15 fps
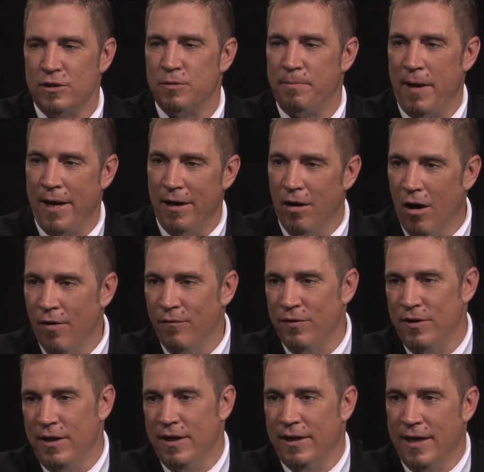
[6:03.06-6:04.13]
is paid off
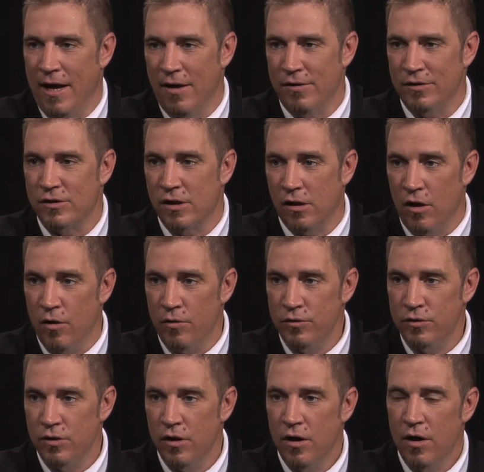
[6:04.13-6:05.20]
and the account is
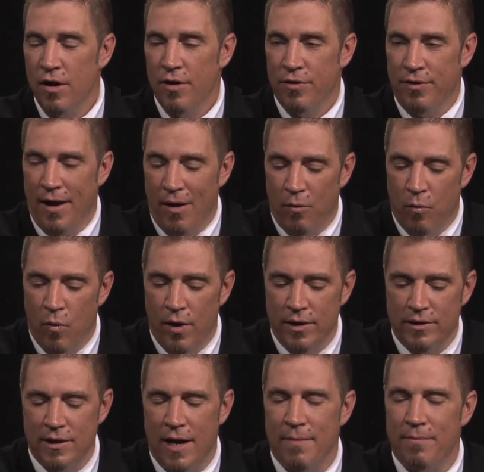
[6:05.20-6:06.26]
closed, that
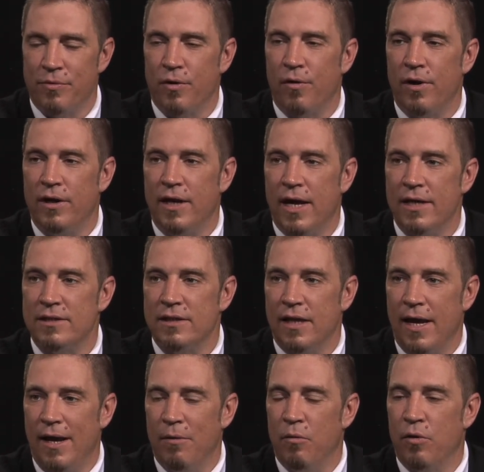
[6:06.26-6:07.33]
one-time 30 days
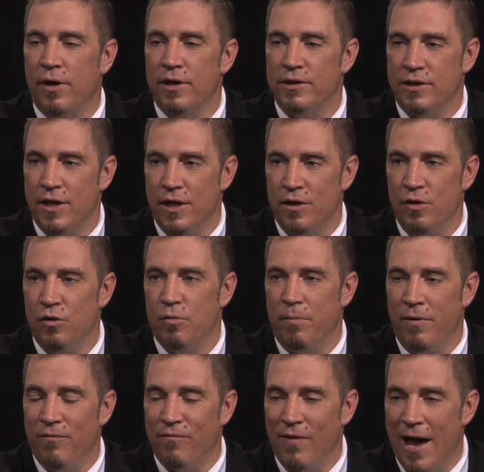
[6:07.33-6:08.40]
late will continue to
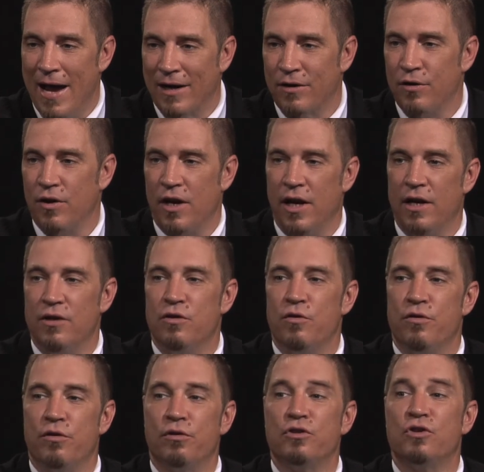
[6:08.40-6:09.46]
be factored into
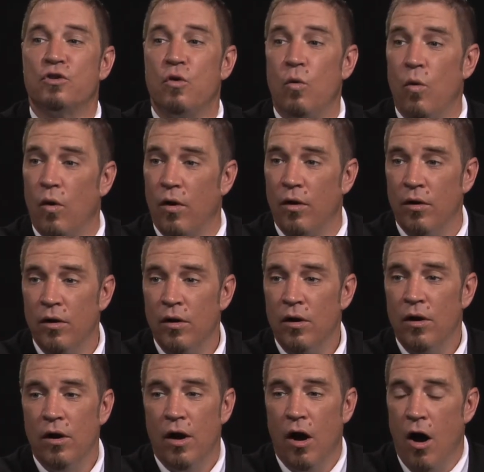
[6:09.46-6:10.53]
their score,
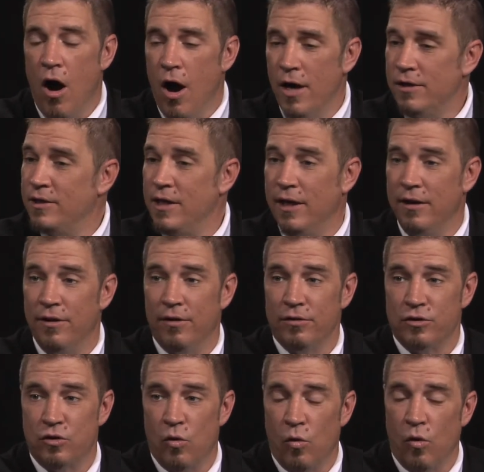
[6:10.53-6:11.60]
haunting their
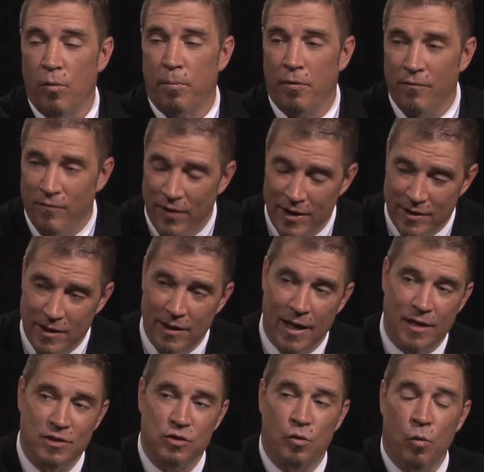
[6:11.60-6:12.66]
score, preventing
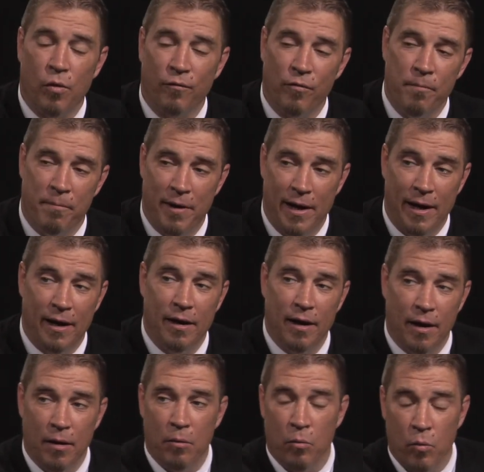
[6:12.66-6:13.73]
that score from being
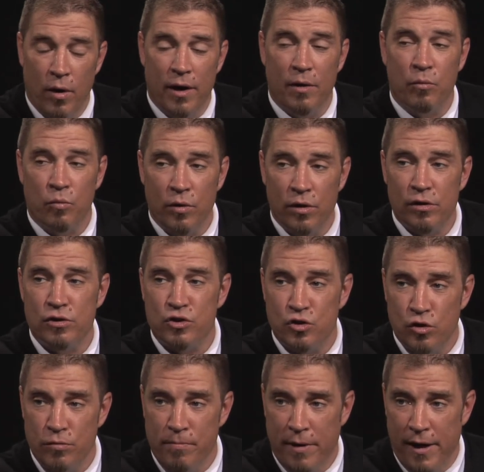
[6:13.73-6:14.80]
what it really
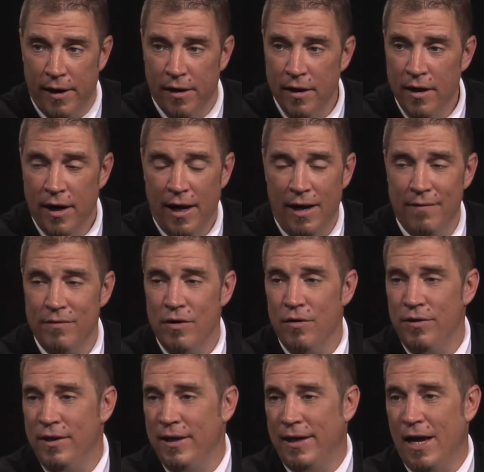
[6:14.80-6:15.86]
should be, even though
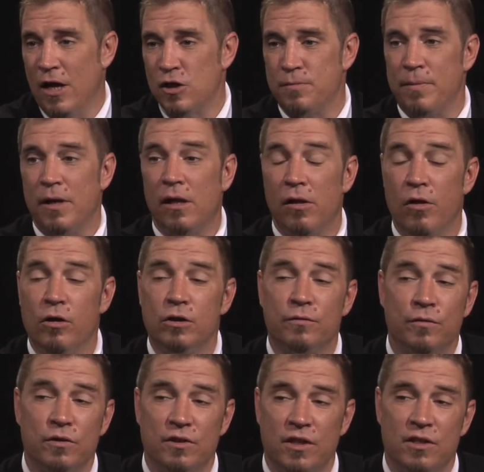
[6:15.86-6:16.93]
the account's been closed
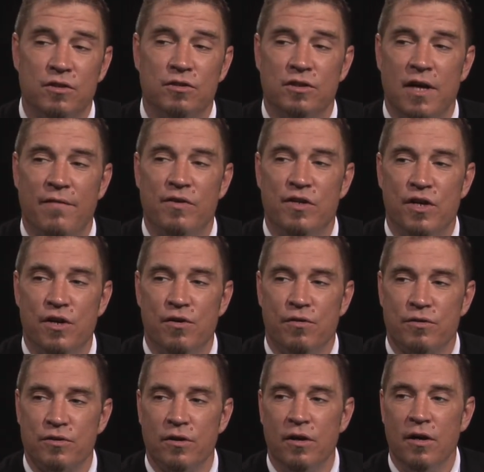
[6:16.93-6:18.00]
for 6 or 7
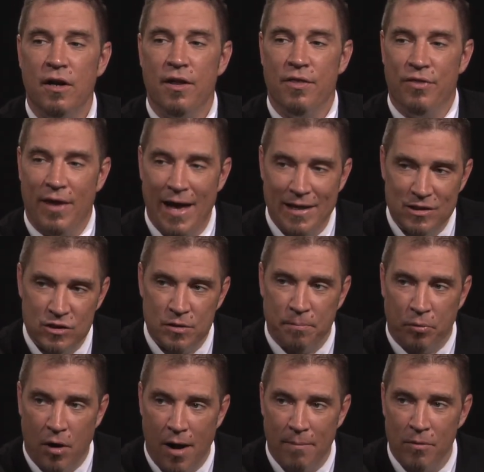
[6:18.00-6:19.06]
years. That's the
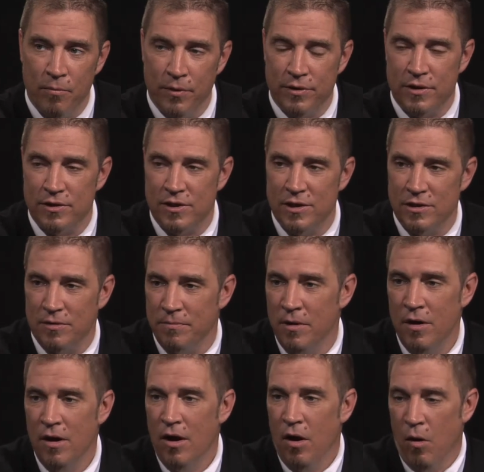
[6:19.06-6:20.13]
problem with the system.
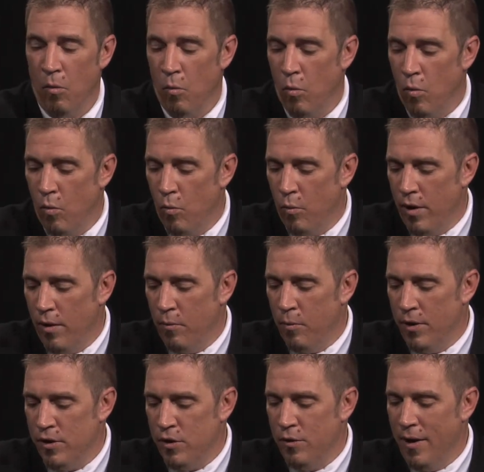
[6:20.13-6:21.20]

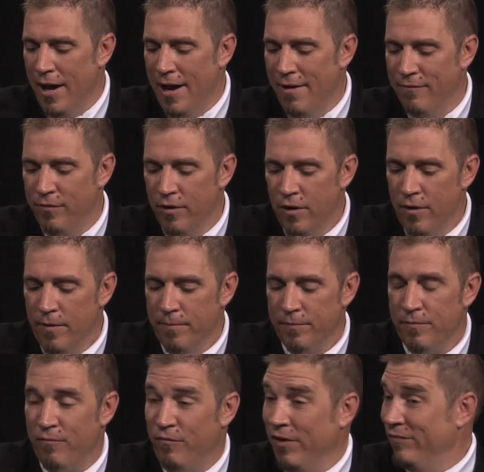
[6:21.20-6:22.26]
When you have
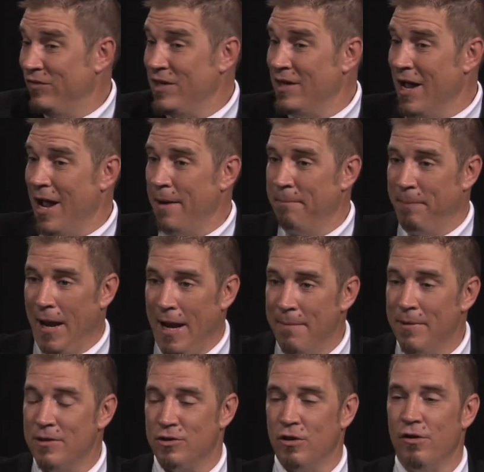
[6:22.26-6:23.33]
59
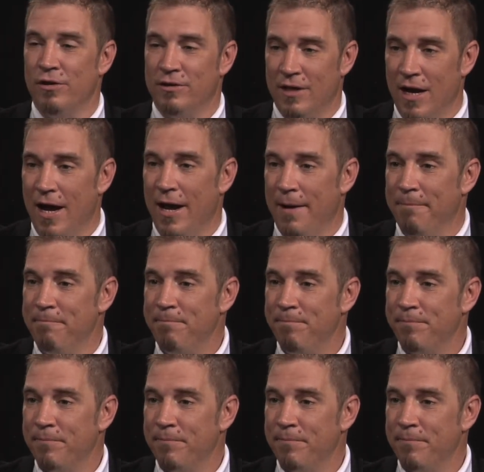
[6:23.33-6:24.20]
payments on time,